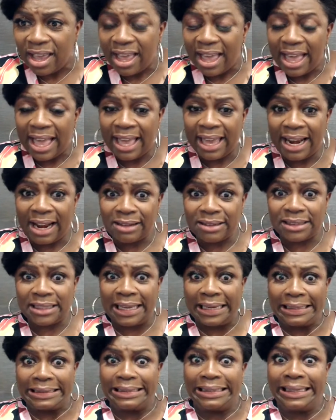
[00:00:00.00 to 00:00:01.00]
And I was
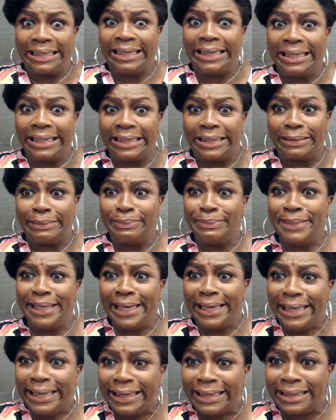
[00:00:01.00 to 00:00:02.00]
like, oh
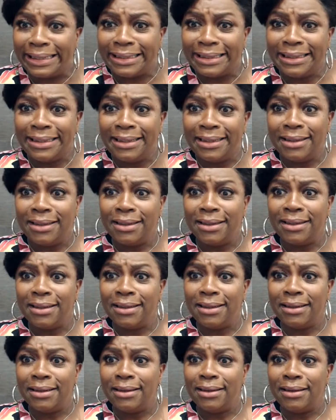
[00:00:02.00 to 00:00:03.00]
man,
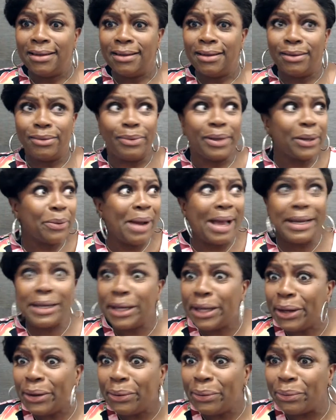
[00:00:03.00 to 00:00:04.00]
what do I
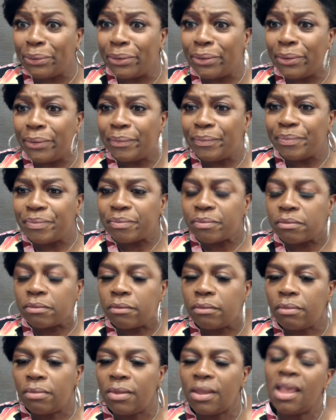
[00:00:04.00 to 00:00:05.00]
do?
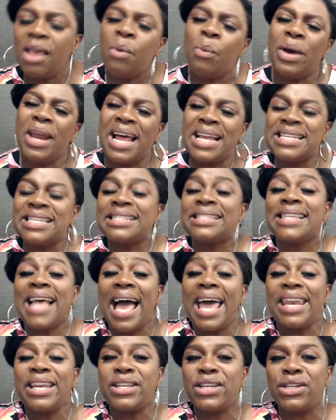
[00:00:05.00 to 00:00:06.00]
And what I
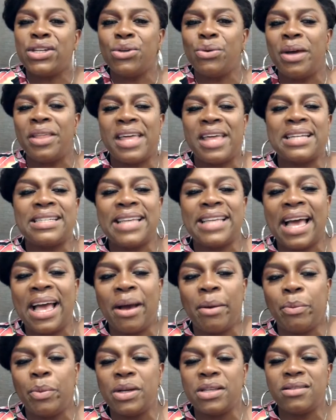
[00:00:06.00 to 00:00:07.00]
decided to do at that
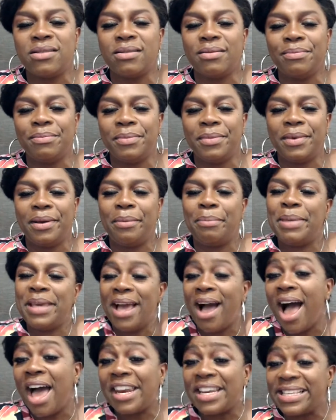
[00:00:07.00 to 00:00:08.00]
time was be
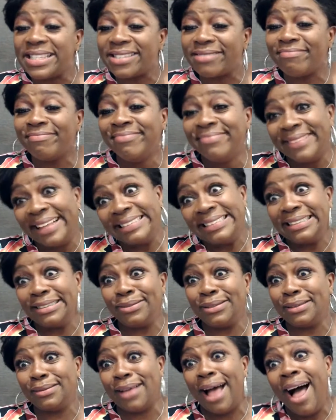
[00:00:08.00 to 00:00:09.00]
honest. I just
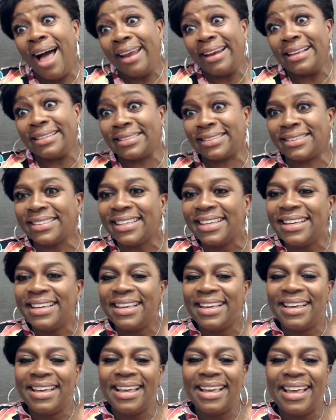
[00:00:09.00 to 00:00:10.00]
was honest.
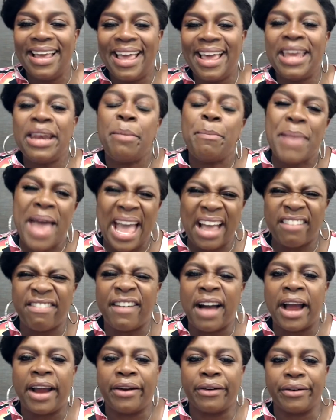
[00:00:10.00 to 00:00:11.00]
And it
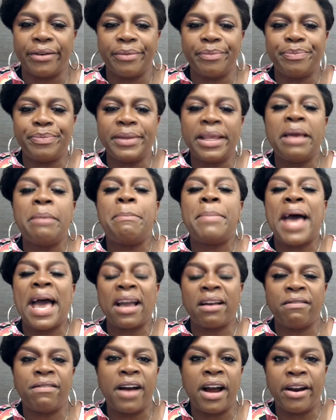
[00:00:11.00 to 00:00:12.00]
backfired. It
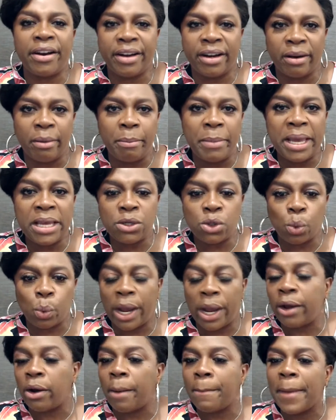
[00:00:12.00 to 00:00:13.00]
backfired in a major
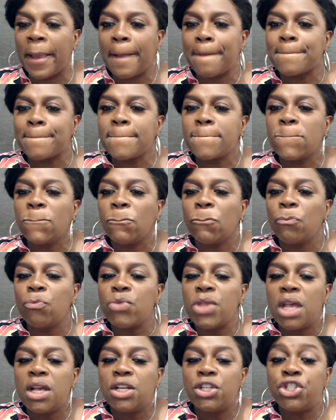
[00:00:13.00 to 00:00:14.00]
way on me.
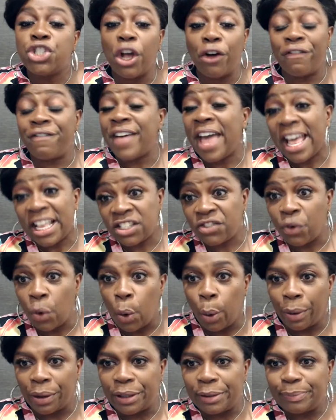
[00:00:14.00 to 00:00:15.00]
So fast forward,